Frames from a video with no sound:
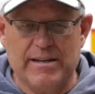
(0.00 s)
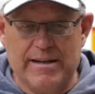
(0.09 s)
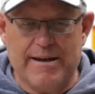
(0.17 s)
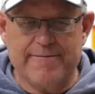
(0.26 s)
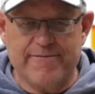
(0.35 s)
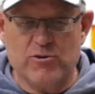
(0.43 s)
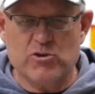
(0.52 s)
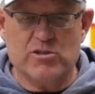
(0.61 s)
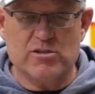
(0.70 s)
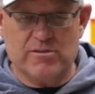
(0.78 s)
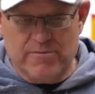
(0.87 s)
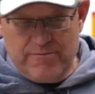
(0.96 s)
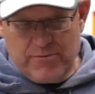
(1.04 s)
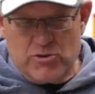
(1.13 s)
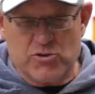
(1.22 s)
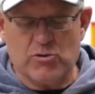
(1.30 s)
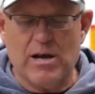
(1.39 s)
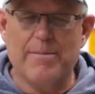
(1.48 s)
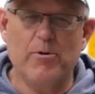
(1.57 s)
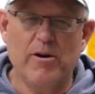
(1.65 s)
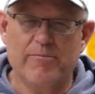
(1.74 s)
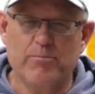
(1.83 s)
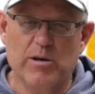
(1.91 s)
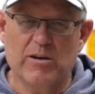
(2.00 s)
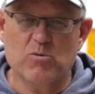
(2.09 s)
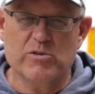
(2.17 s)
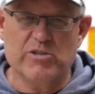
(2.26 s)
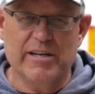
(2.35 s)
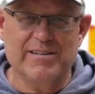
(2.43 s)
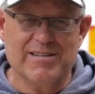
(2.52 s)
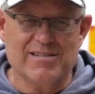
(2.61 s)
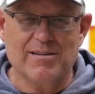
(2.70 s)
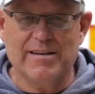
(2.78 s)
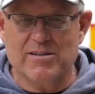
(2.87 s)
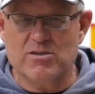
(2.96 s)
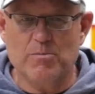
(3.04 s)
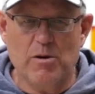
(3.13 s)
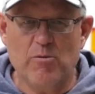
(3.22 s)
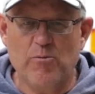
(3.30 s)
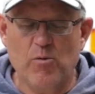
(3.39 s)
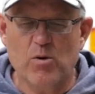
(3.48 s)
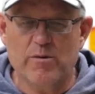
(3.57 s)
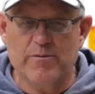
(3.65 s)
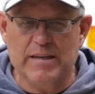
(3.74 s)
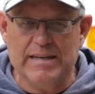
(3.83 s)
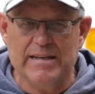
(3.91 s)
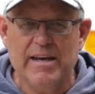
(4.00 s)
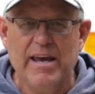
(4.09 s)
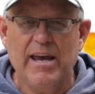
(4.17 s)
to that first first drop off break, which on this lake is about four feet.